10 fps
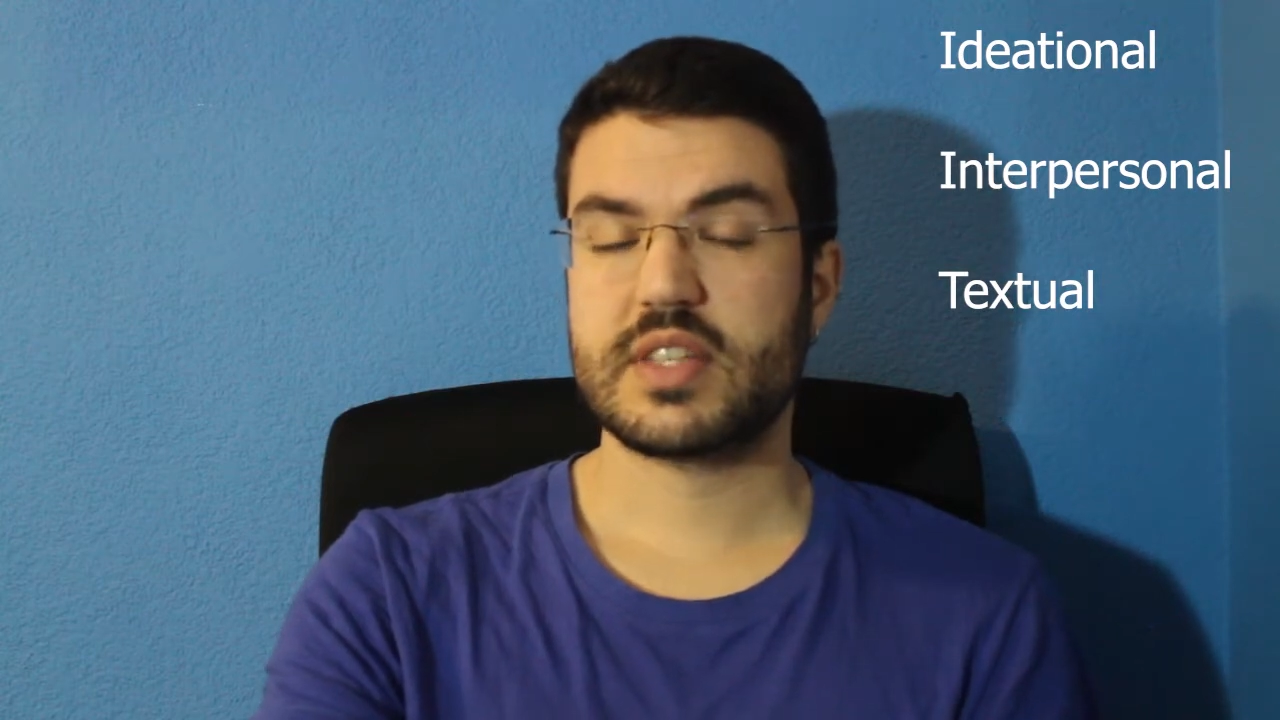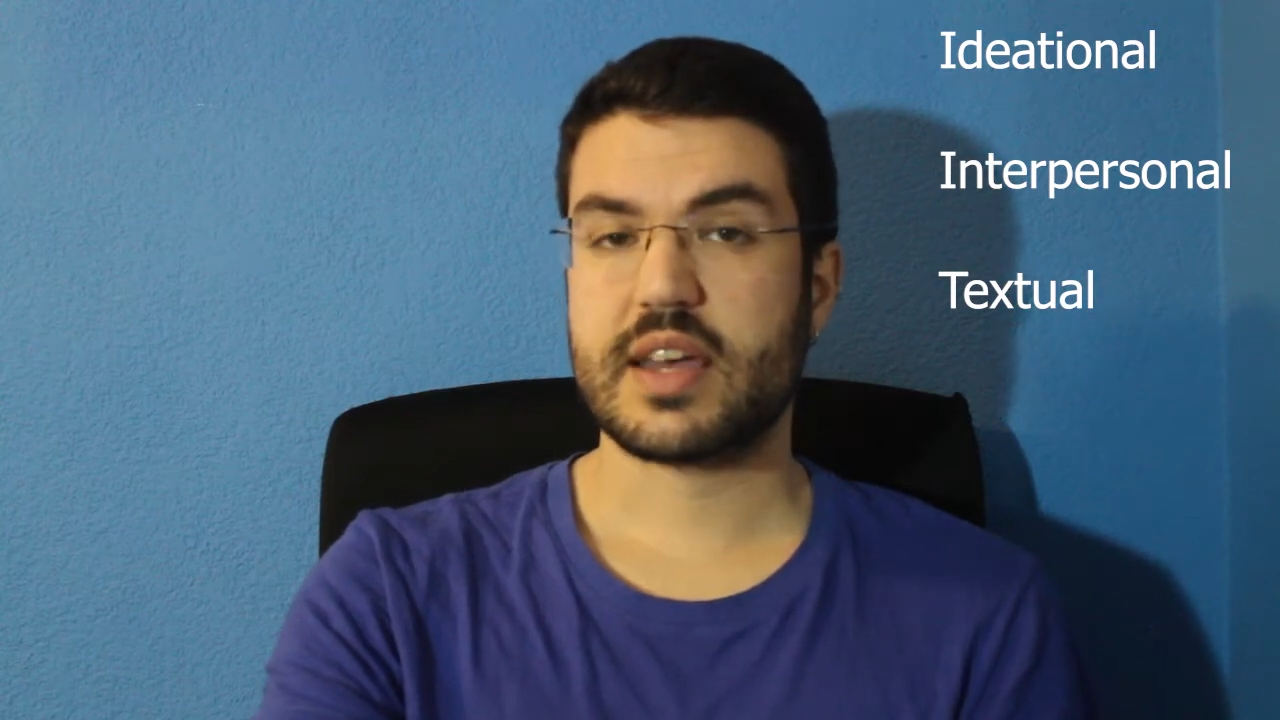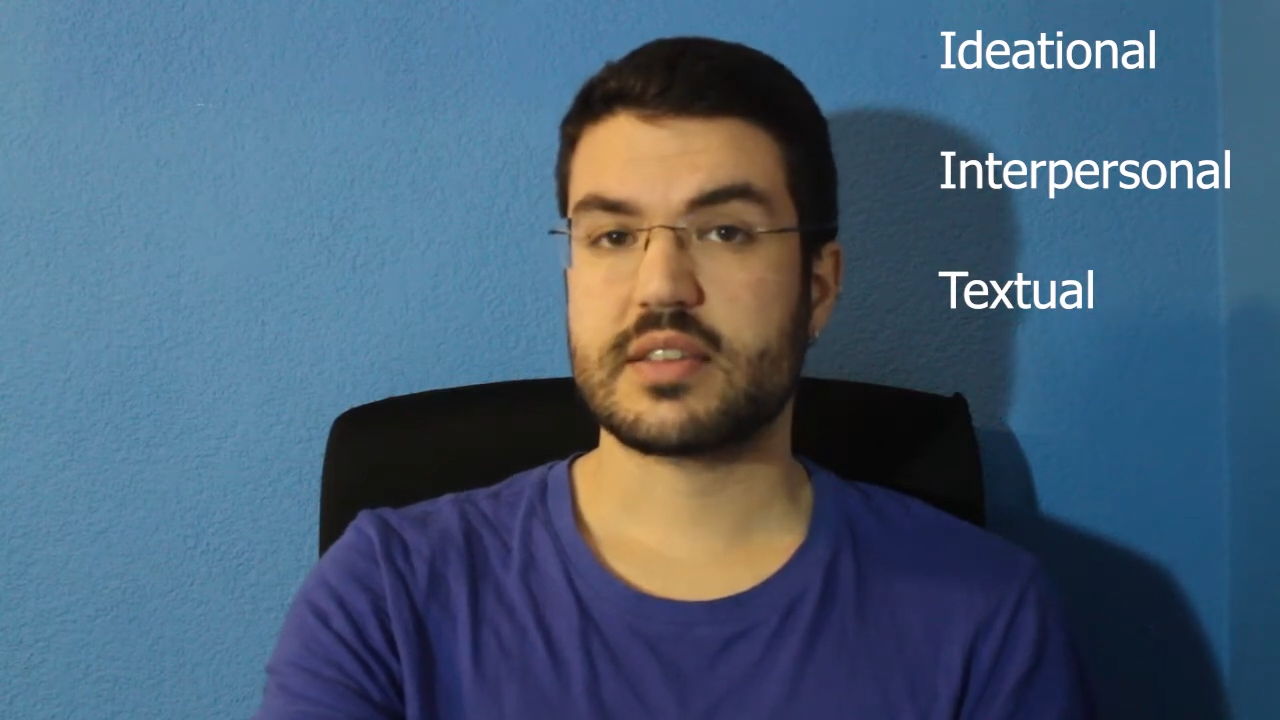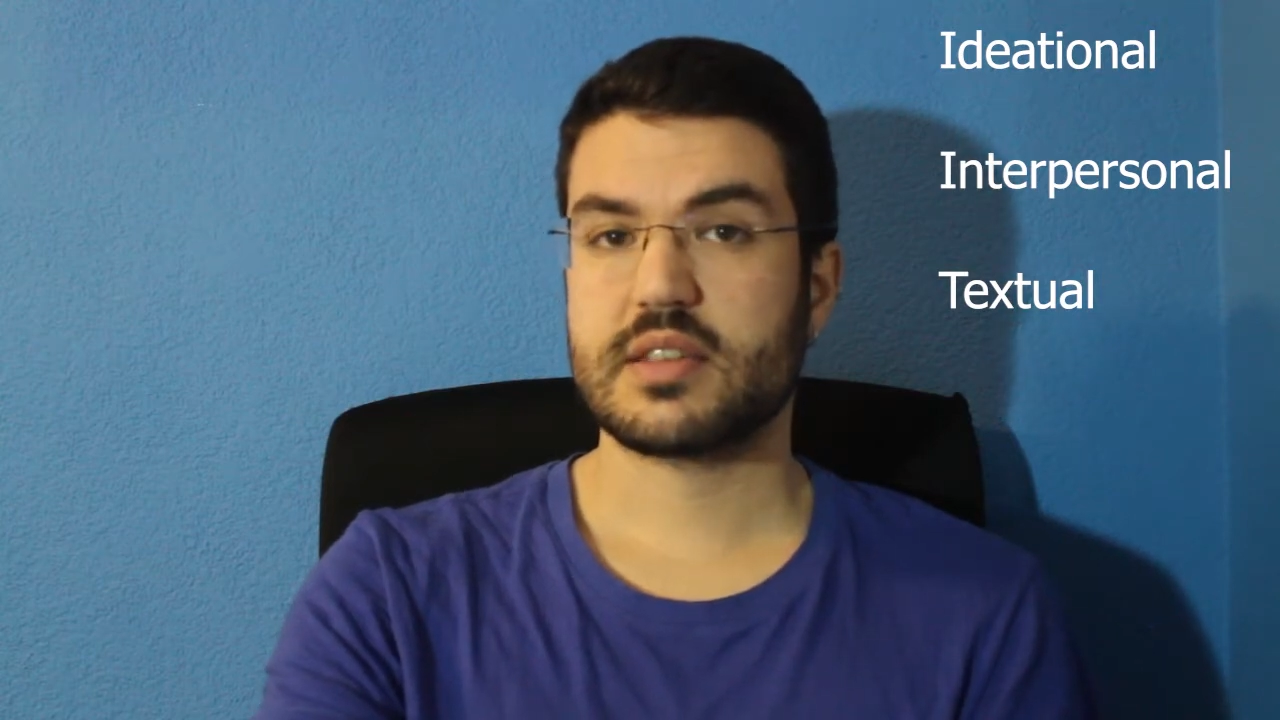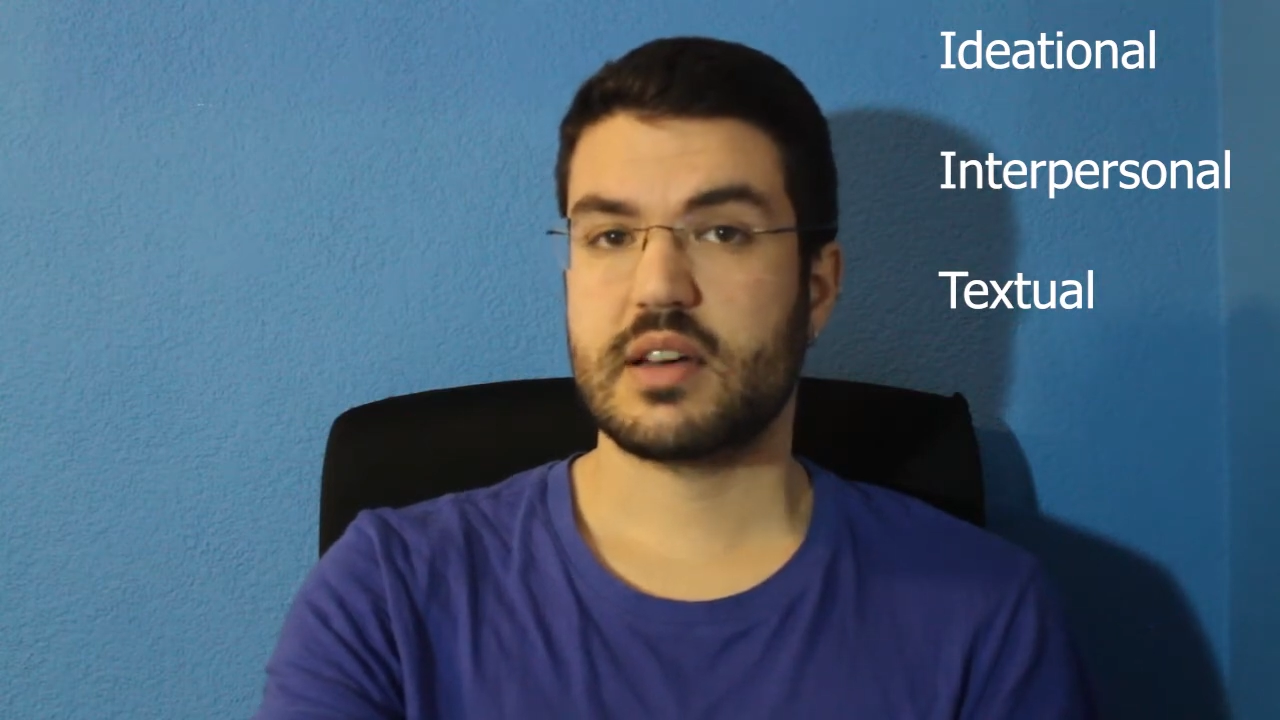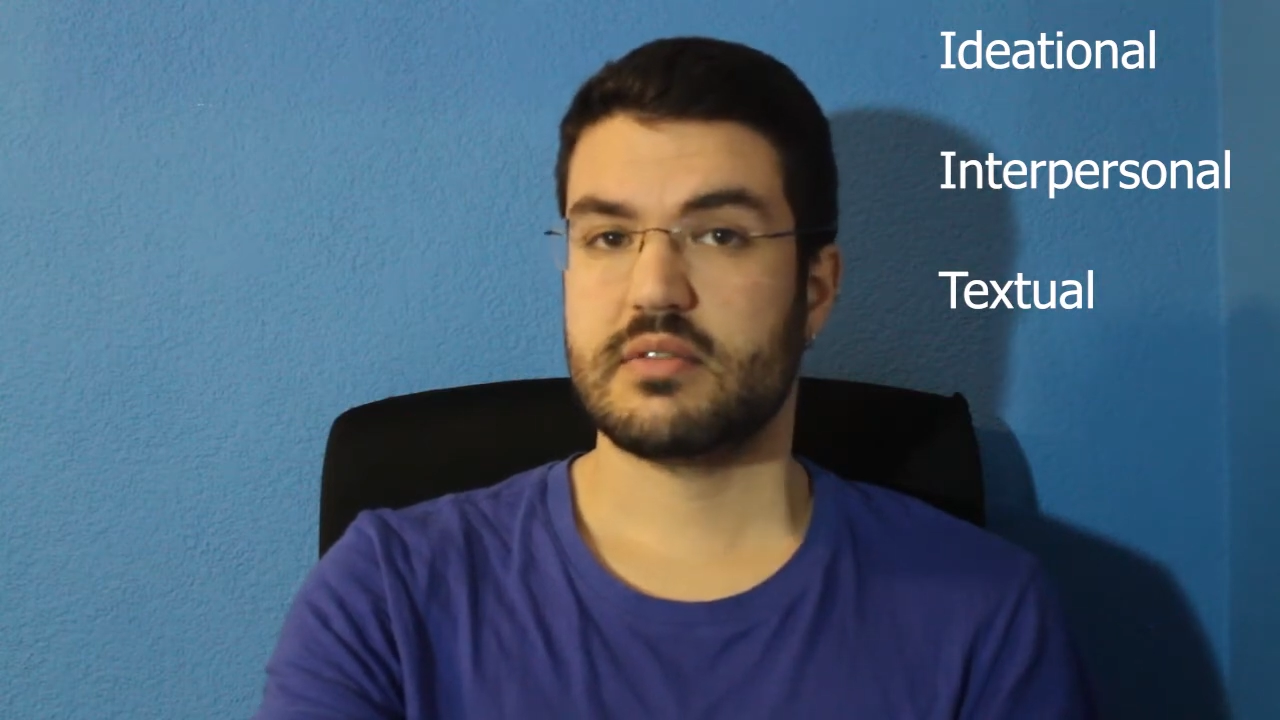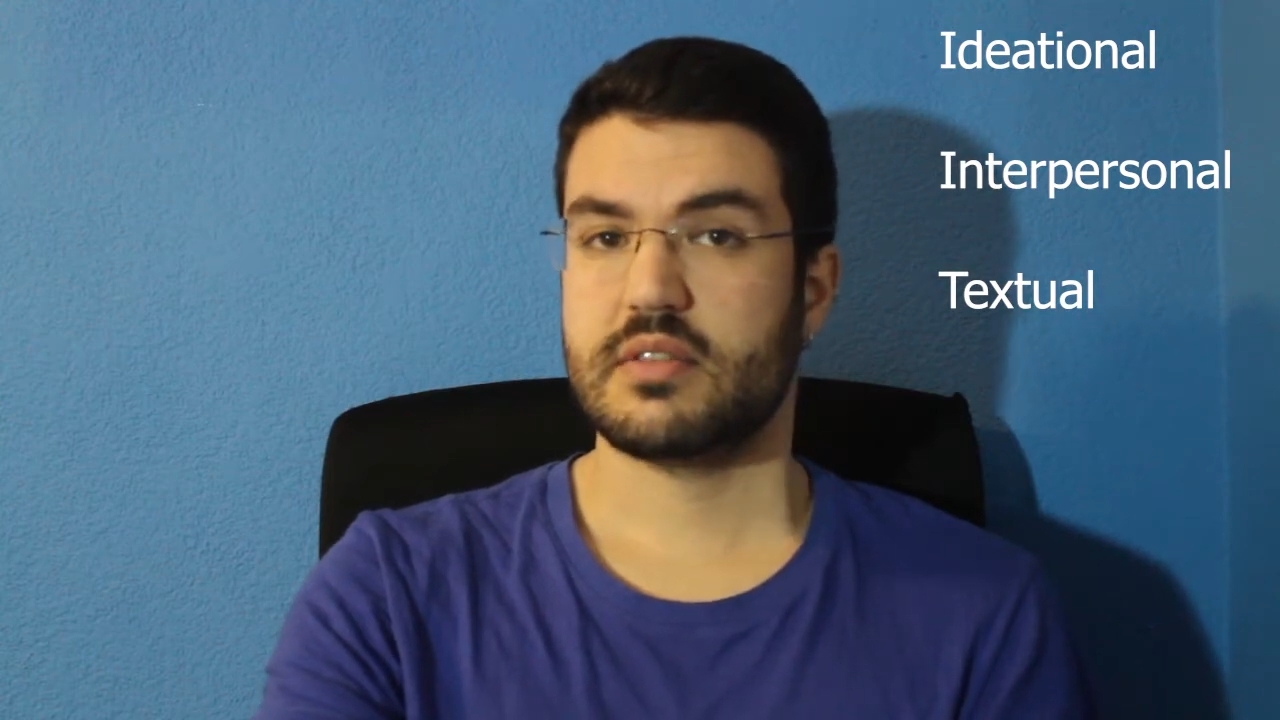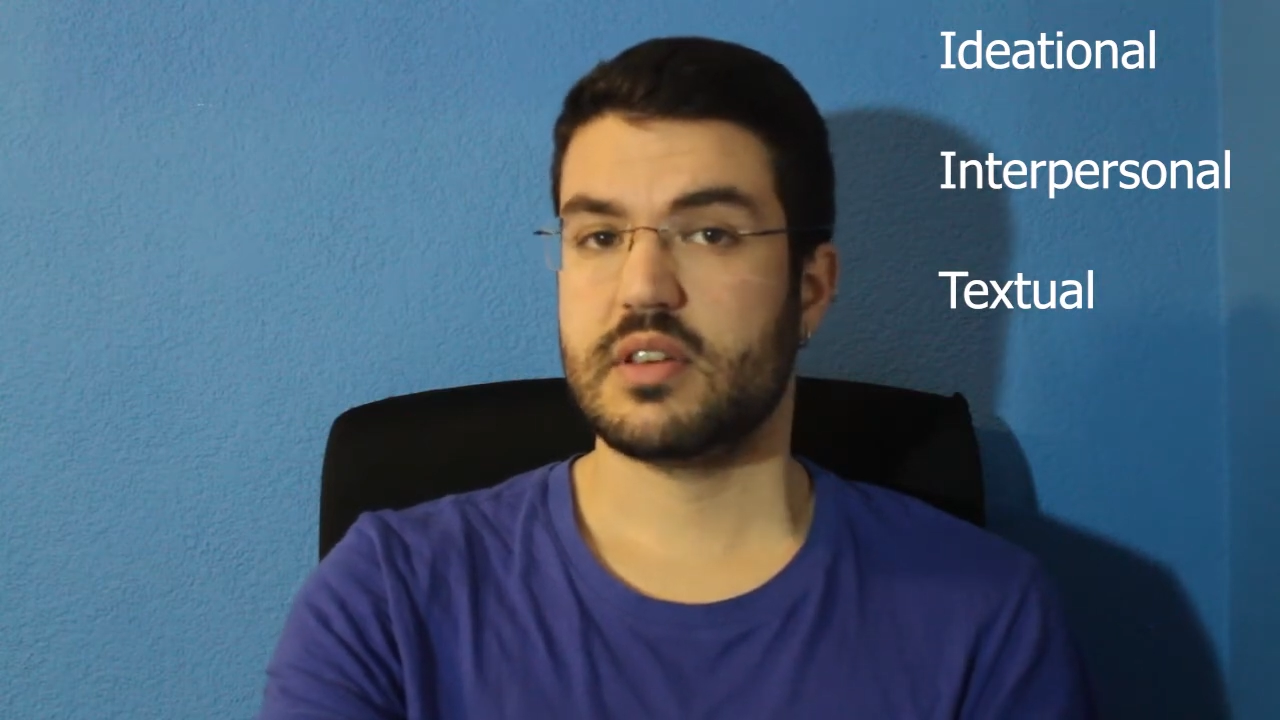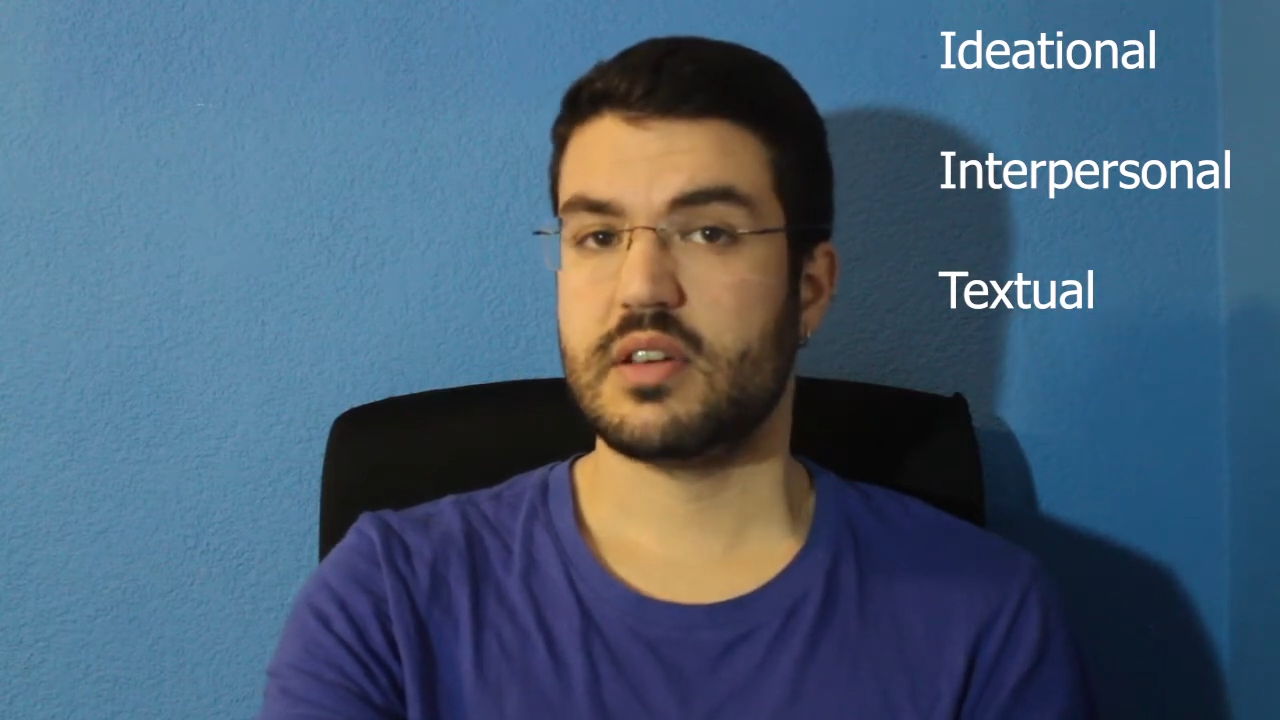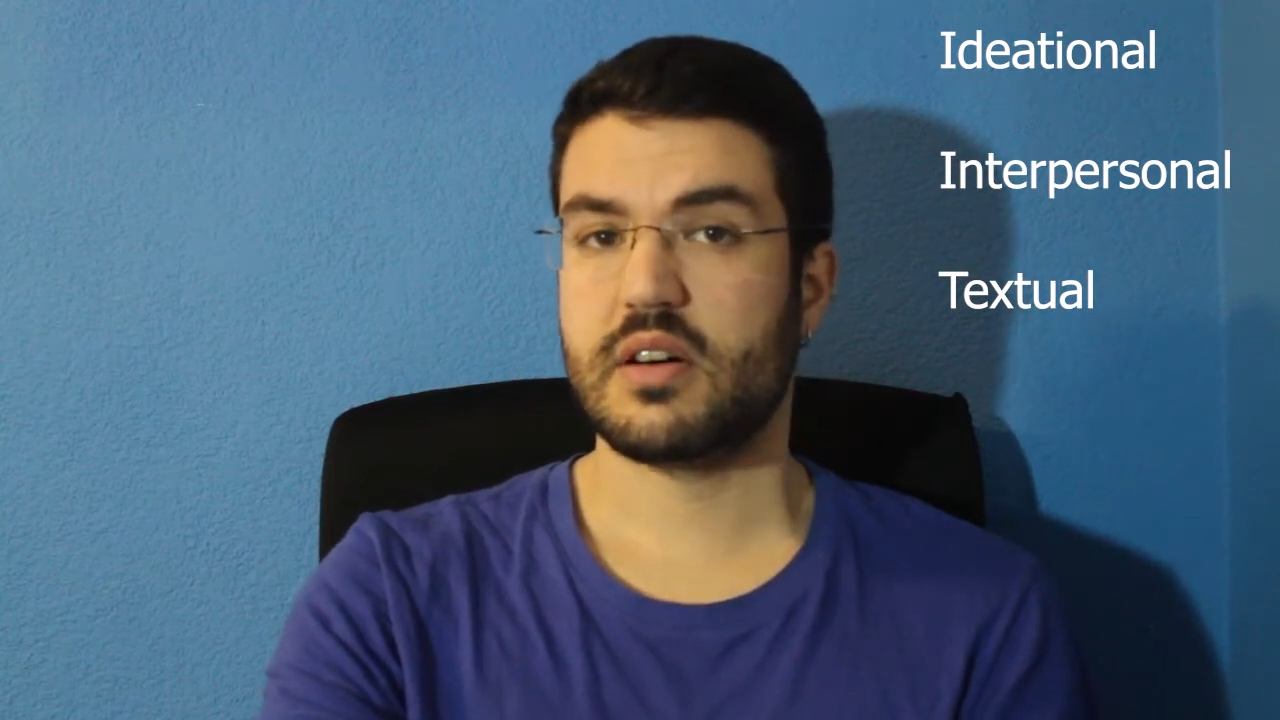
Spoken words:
text and the